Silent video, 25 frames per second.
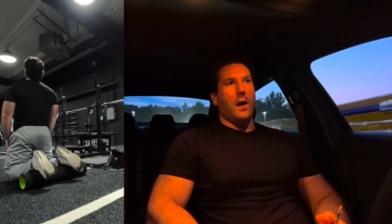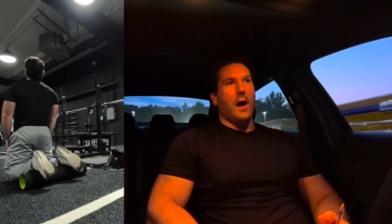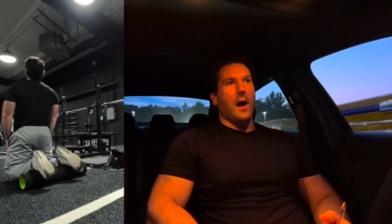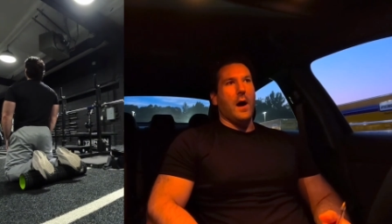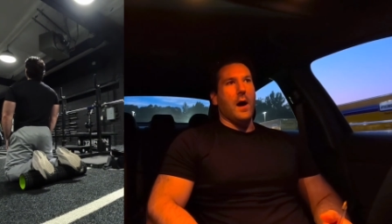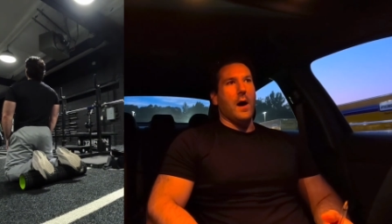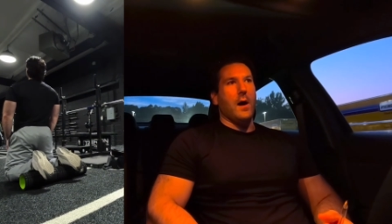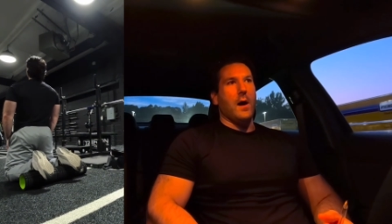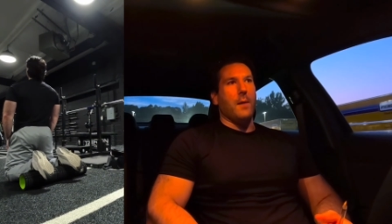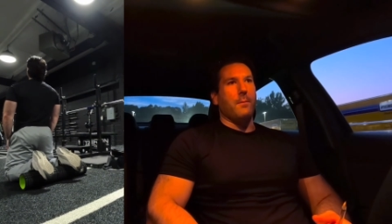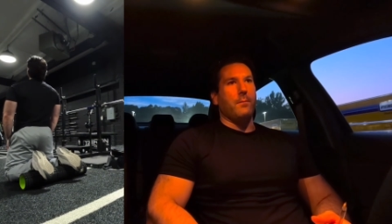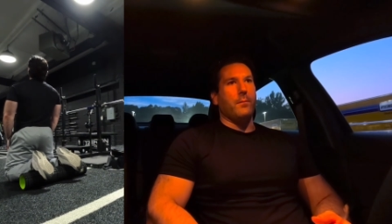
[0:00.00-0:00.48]

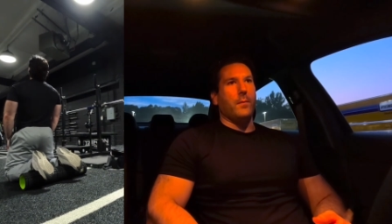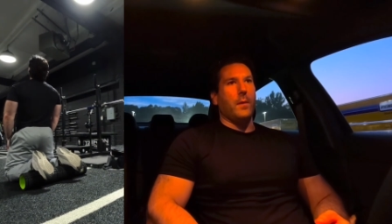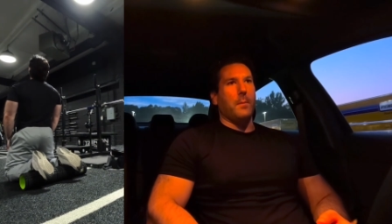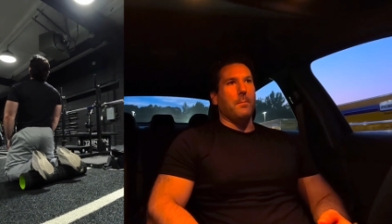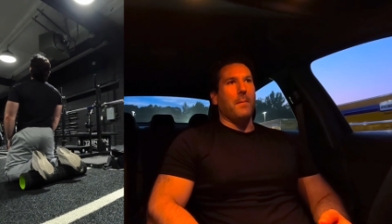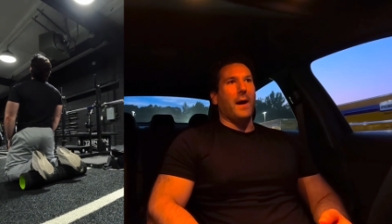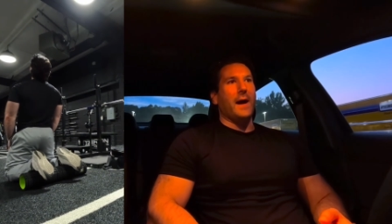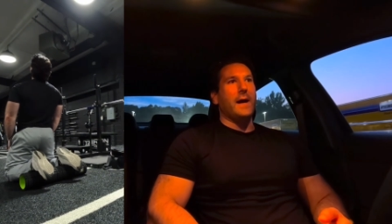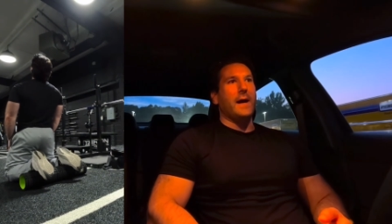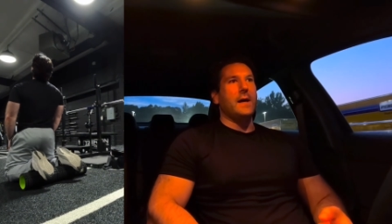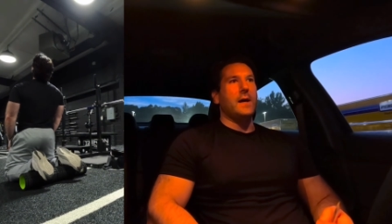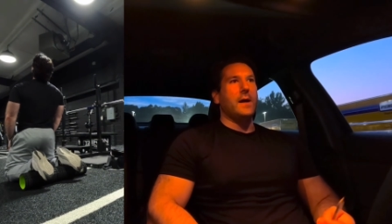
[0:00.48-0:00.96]

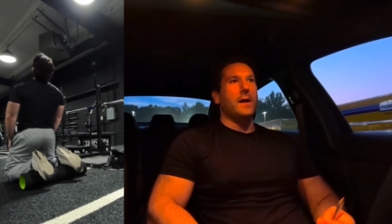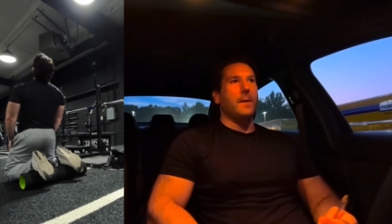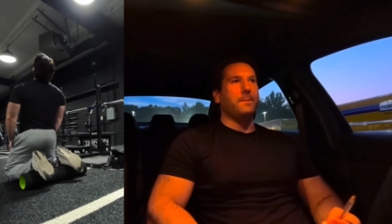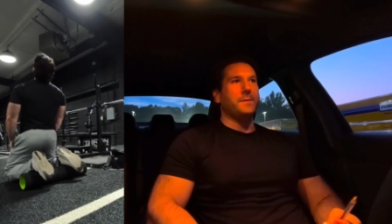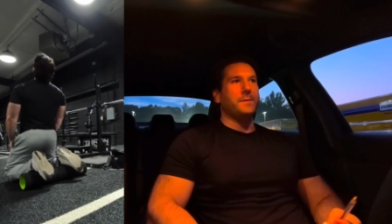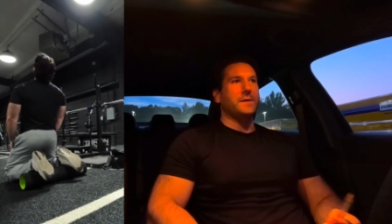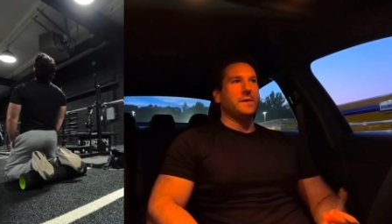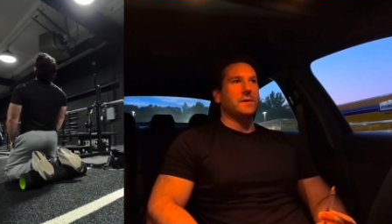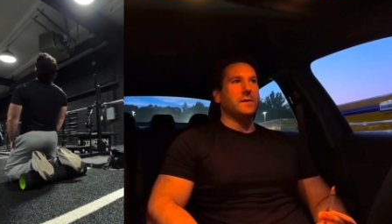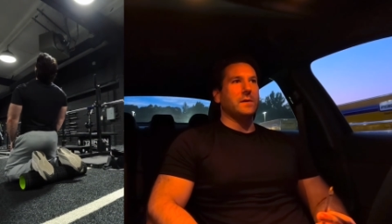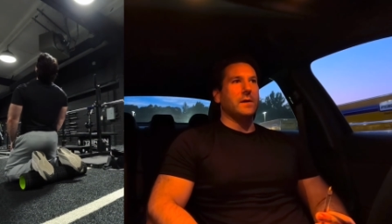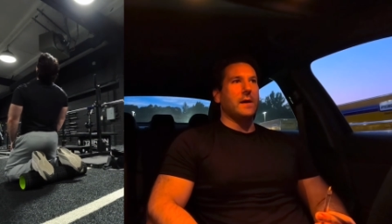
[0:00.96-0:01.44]
my
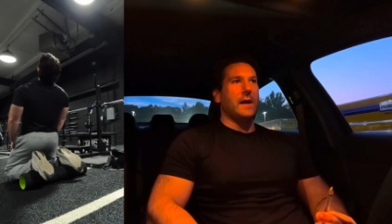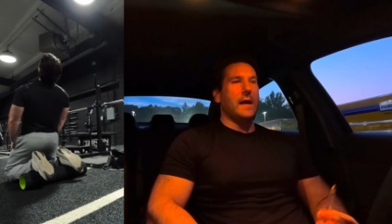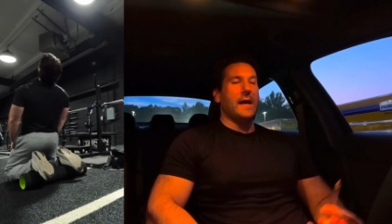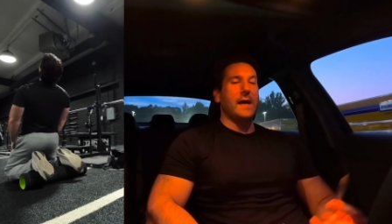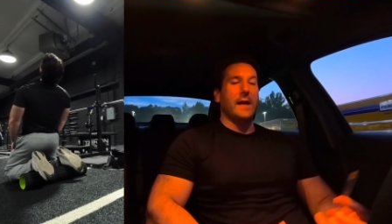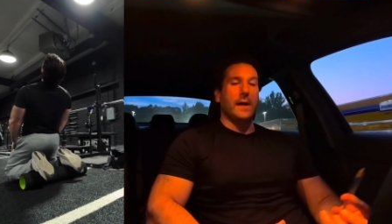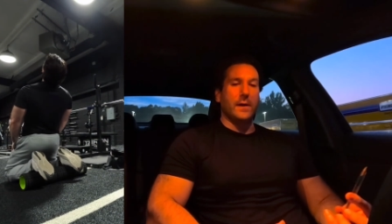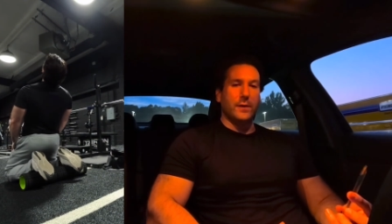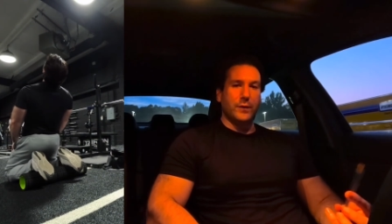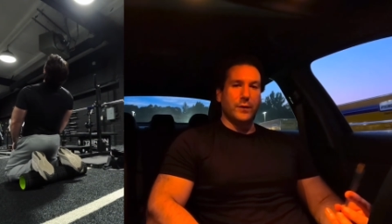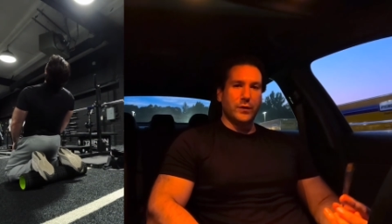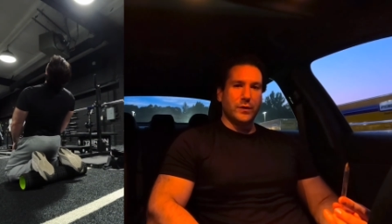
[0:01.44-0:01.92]
hips
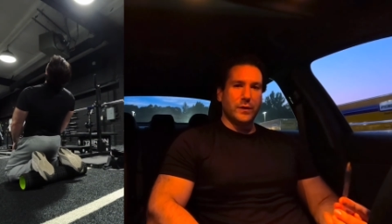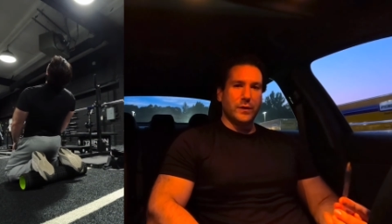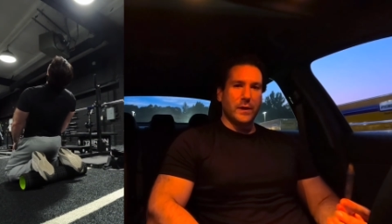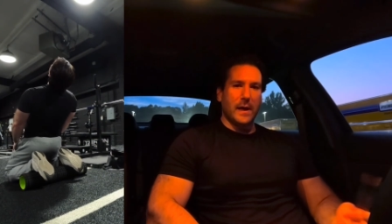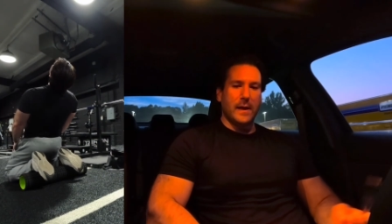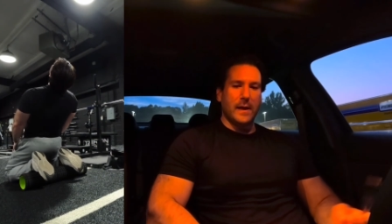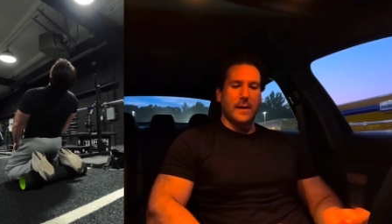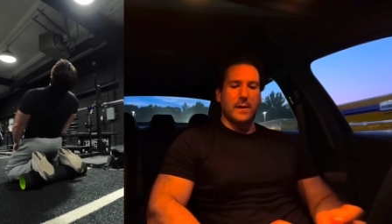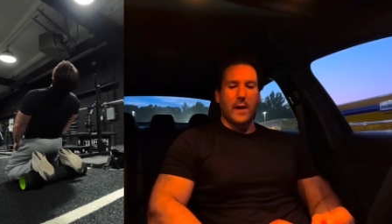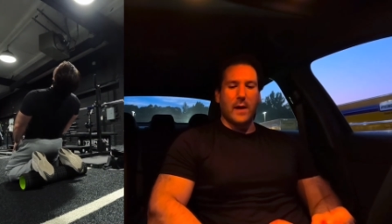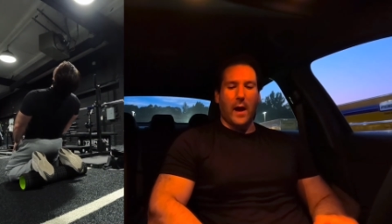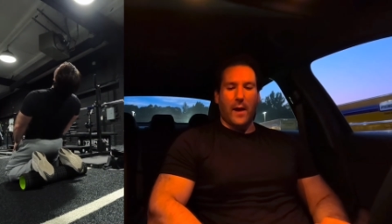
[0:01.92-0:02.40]
hinge
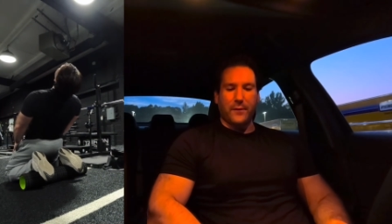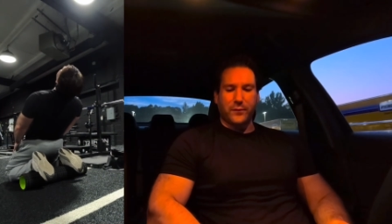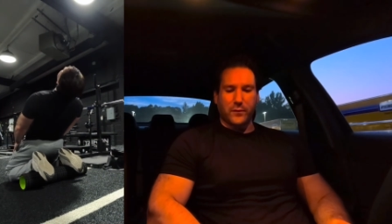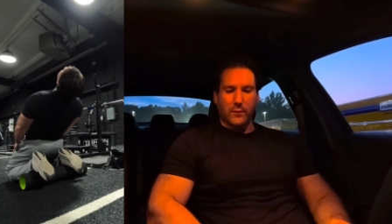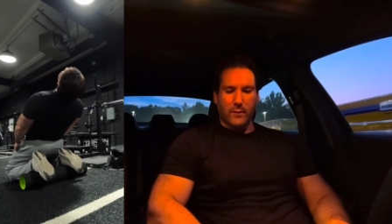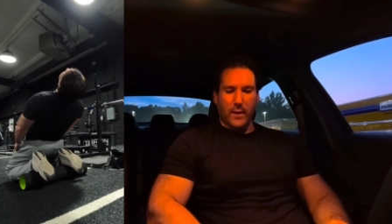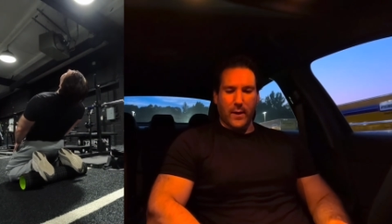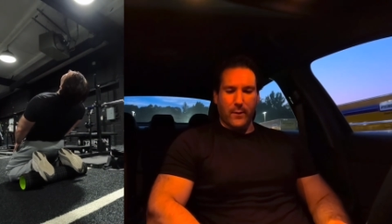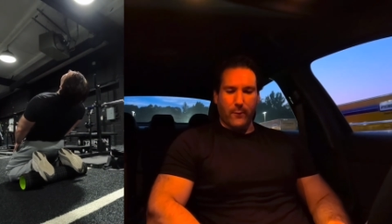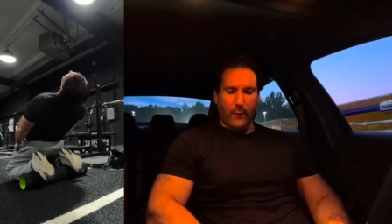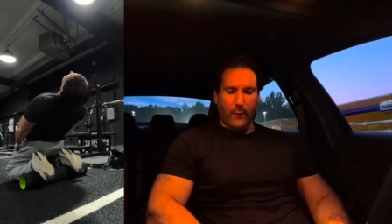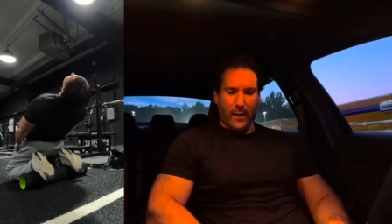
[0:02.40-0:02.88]
in not
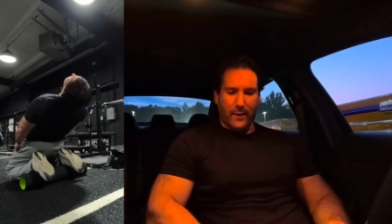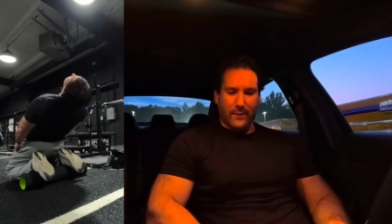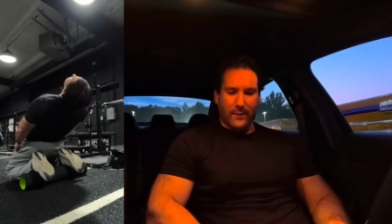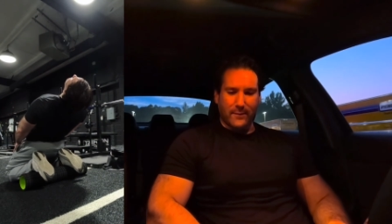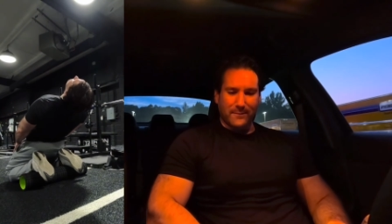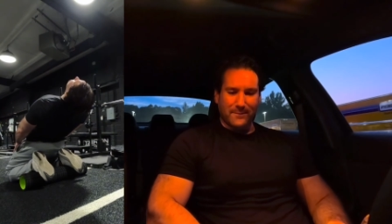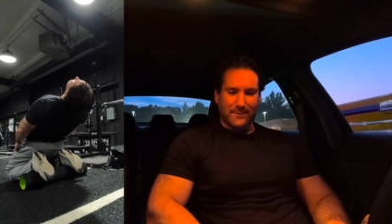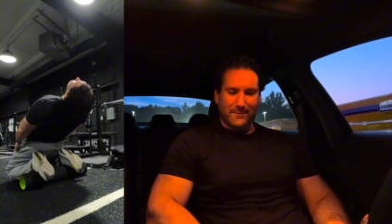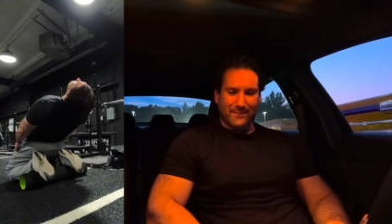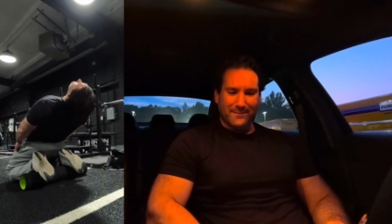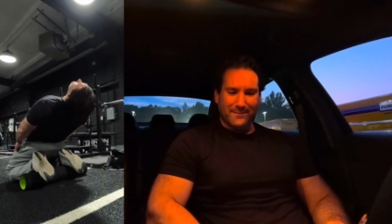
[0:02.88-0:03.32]
the right way.